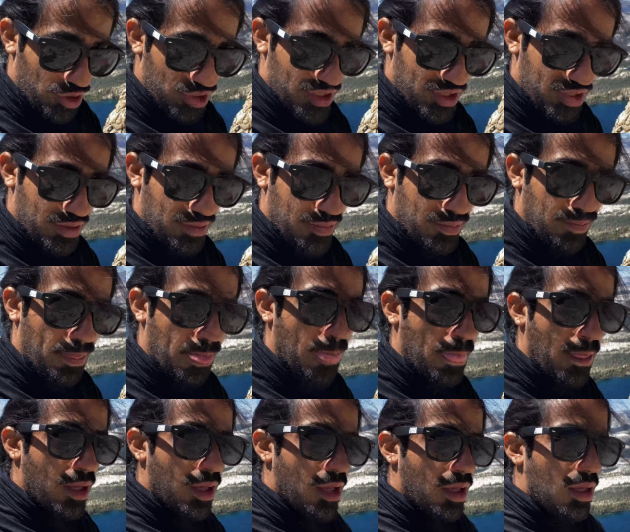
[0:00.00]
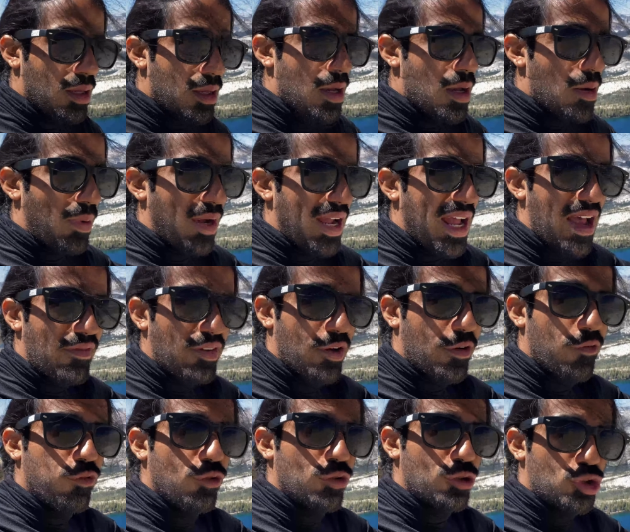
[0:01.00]
it by having
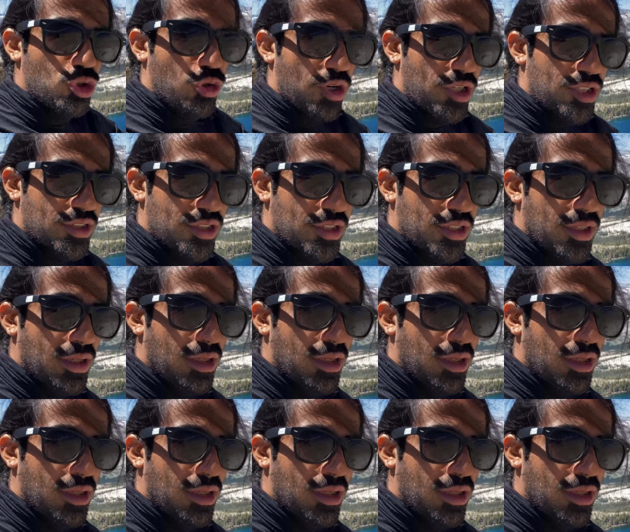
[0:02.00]
full trust